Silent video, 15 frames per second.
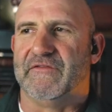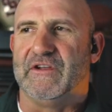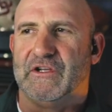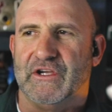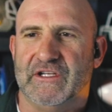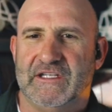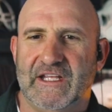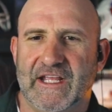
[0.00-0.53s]
and
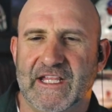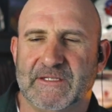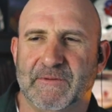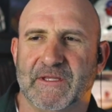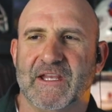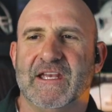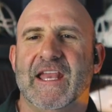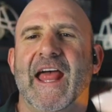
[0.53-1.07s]
good deeds. Yep. But
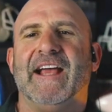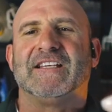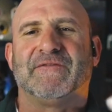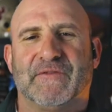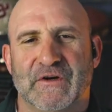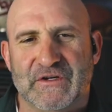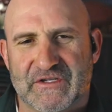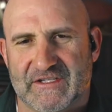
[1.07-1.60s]
the next
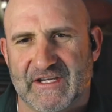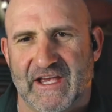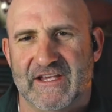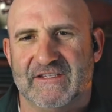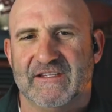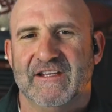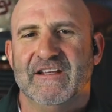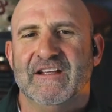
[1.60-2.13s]
verse yep. says,